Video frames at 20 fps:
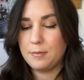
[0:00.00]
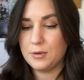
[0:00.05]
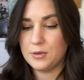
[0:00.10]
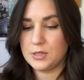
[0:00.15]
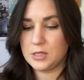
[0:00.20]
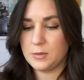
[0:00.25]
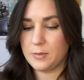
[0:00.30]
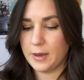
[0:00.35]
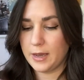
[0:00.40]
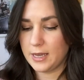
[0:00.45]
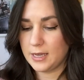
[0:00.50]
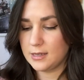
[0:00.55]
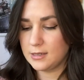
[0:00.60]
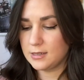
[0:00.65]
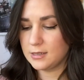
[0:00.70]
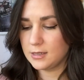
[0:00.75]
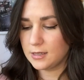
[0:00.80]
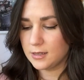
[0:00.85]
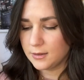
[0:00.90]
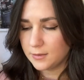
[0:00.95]

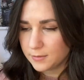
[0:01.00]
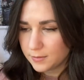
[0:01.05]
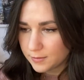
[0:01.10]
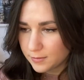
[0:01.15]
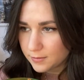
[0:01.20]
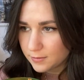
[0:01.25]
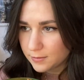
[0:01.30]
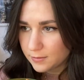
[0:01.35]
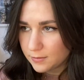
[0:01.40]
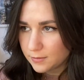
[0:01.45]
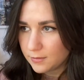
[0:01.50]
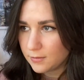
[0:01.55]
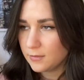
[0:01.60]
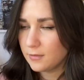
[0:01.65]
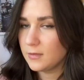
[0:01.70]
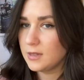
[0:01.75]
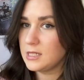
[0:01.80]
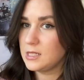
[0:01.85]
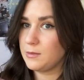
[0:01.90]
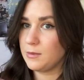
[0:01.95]
spice.
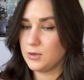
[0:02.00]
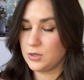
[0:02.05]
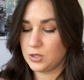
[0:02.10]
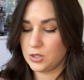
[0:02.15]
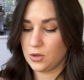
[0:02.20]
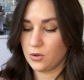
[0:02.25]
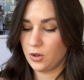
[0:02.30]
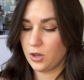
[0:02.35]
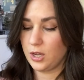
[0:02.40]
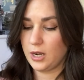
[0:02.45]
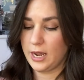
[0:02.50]
It smells so good.